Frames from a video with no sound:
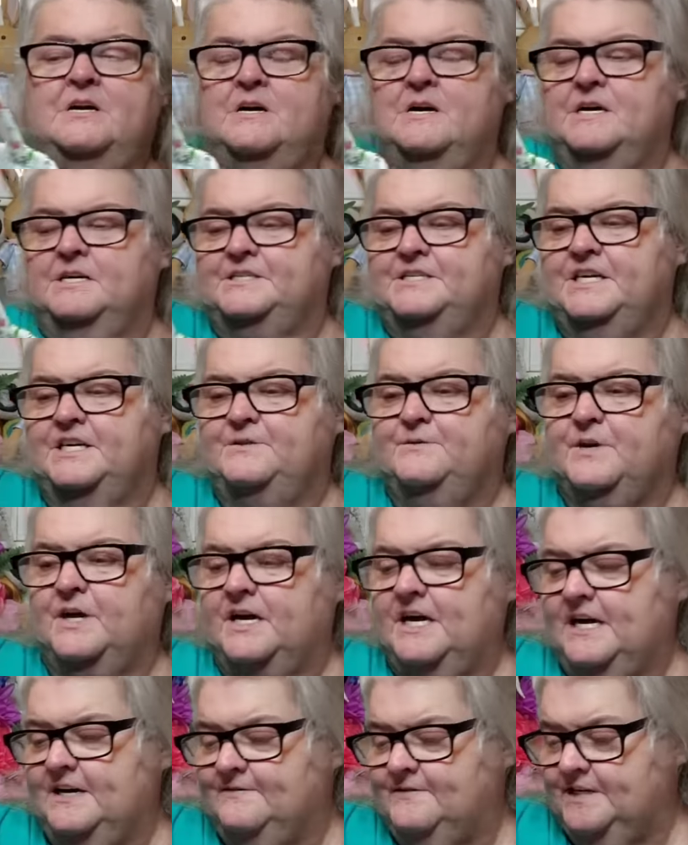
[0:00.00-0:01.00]
I'll tell you what I
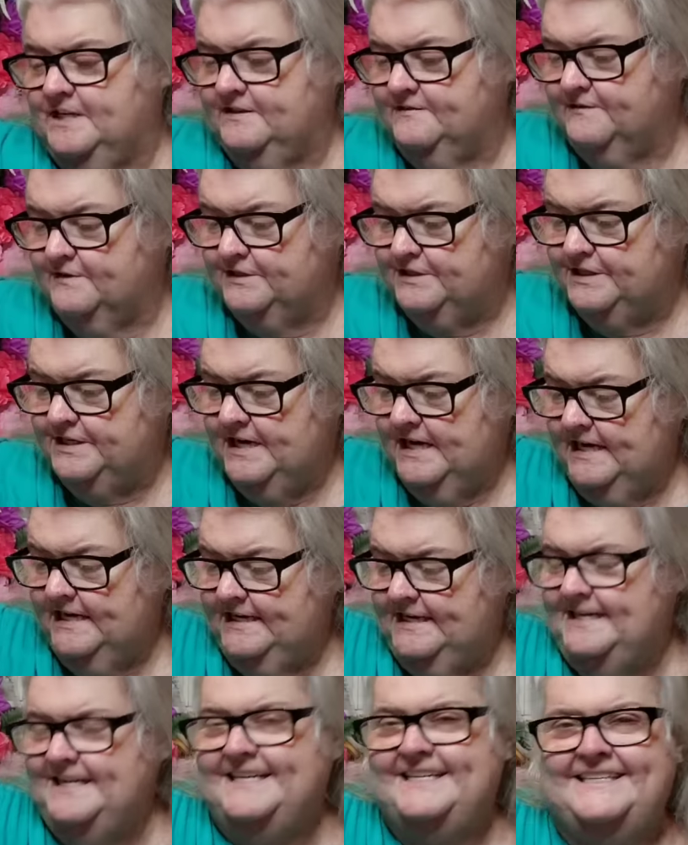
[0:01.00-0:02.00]
have in it for
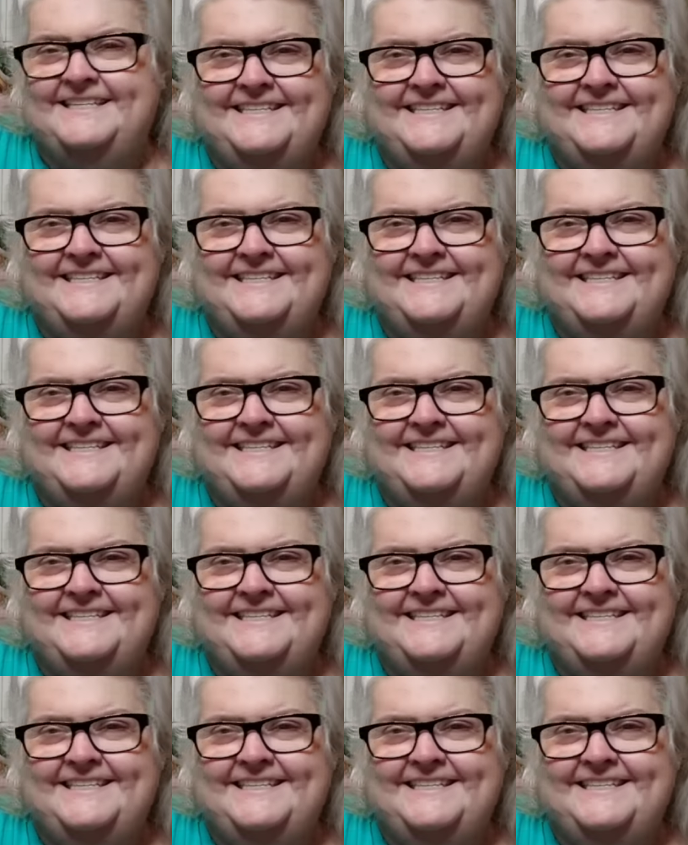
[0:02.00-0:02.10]
today.